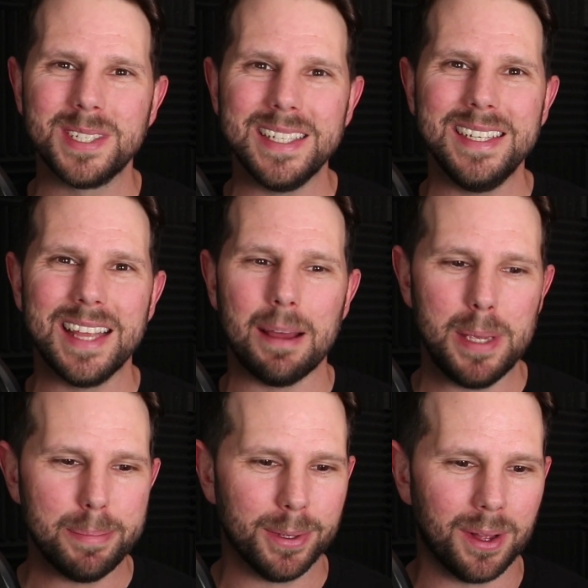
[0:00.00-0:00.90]
see that
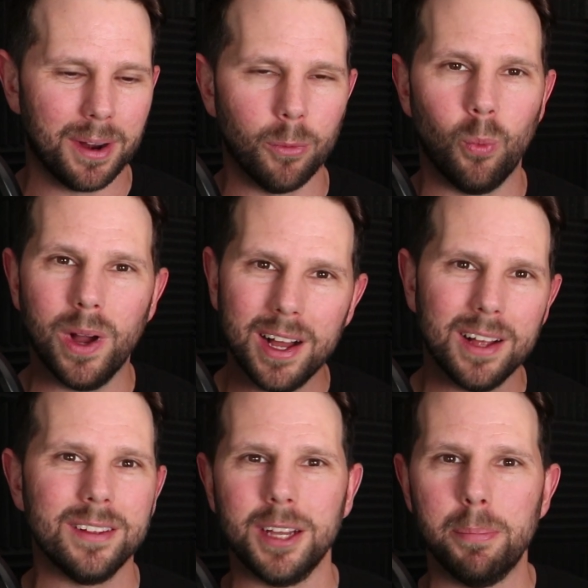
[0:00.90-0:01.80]
people are
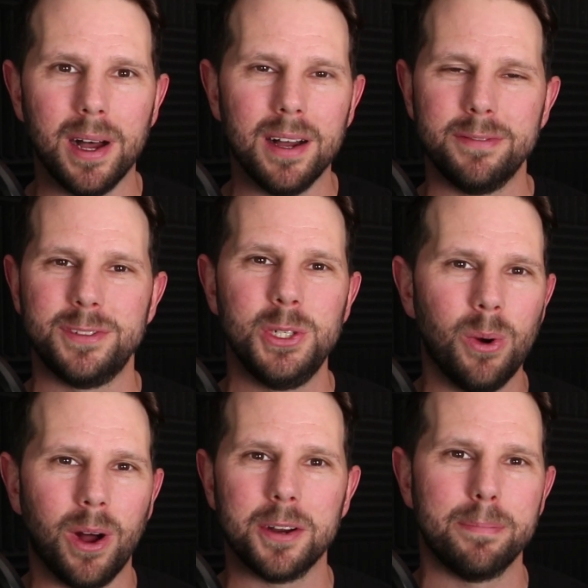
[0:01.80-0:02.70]
well above
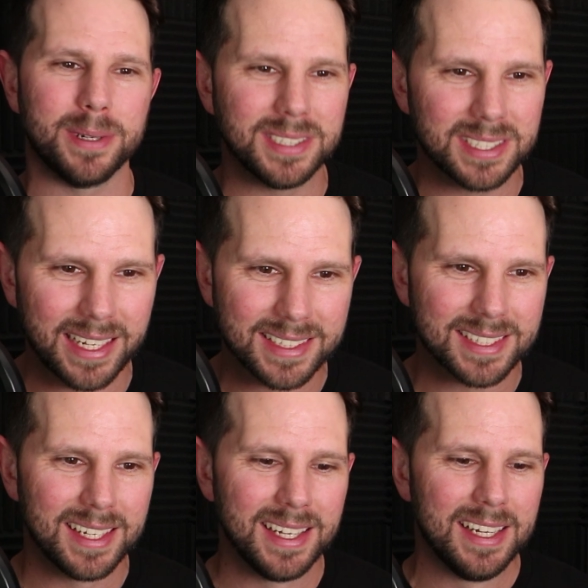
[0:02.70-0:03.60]
200%.